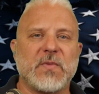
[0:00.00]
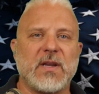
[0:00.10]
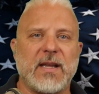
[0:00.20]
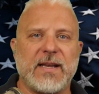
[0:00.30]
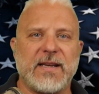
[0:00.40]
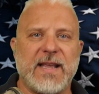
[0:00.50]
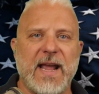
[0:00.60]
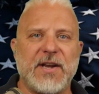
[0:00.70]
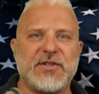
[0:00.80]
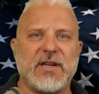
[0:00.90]

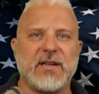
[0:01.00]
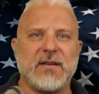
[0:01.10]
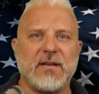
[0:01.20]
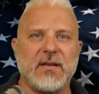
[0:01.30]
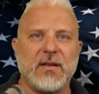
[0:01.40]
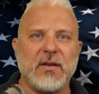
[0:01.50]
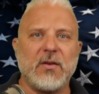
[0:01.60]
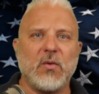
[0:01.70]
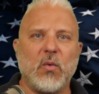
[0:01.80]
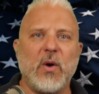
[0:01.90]
engaging
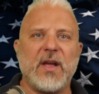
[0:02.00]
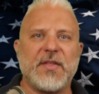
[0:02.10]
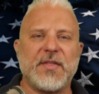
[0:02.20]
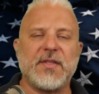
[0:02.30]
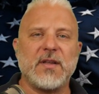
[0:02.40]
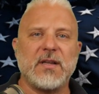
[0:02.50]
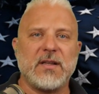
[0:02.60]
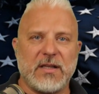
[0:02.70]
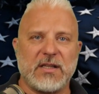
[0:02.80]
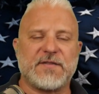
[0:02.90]
with
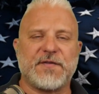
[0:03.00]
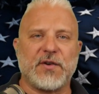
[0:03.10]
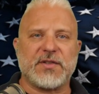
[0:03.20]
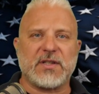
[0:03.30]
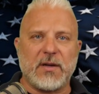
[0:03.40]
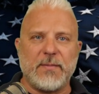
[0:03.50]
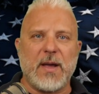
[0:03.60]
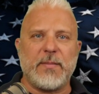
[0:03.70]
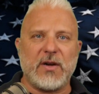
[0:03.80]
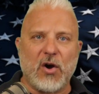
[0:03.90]
these First
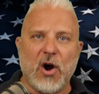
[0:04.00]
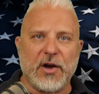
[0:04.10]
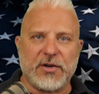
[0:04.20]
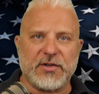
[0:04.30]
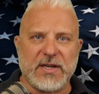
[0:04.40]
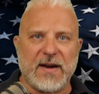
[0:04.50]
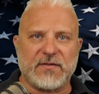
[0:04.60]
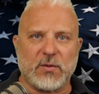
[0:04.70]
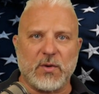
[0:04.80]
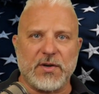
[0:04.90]
Amendment auditors
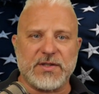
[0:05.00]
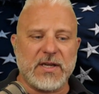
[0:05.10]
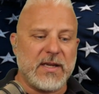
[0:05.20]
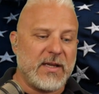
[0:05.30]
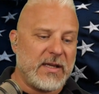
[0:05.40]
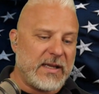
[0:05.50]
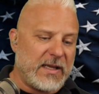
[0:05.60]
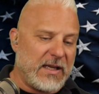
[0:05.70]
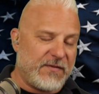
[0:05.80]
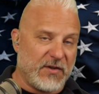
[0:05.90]
afterwards.
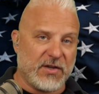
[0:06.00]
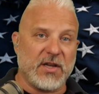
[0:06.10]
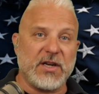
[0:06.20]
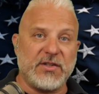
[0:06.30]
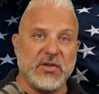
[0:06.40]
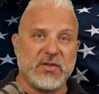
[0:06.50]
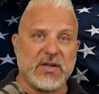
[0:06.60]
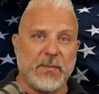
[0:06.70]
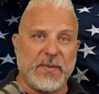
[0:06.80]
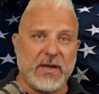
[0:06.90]
If you're going to do
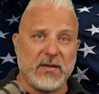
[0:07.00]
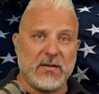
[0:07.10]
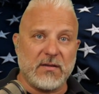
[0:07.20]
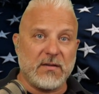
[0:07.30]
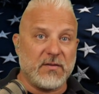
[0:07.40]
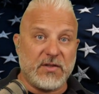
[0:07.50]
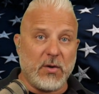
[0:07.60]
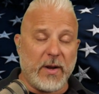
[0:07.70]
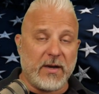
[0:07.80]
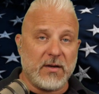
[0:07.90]
something,
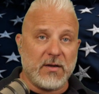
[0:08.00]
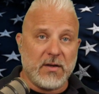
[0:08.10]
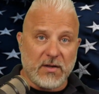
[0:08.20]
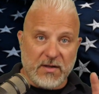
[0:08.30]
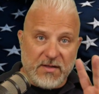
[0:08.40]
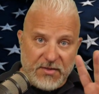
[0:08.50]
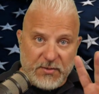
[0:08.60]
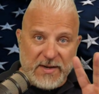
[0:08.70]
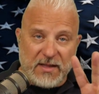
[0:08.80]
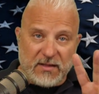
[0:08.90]
do it.
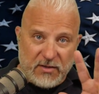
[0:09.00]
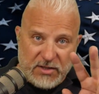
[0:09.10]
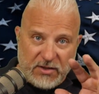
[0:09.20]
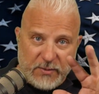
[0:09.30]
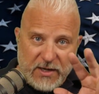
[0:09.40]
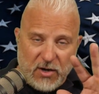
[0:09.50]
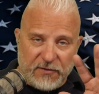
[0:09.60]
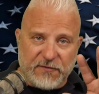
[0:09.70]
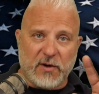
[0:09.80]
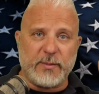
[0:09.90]
There's a three-code
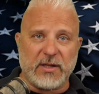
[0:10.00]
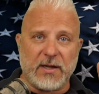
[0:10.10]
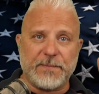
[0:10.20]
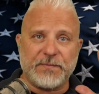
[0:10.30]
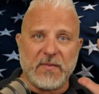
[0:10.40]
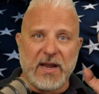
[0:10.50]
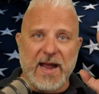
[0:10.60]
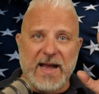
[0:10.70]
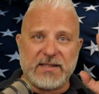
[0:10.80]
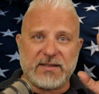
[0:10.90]
formula.
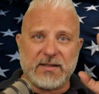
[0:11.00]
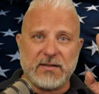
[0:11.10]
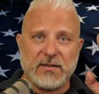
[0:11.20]
Ask,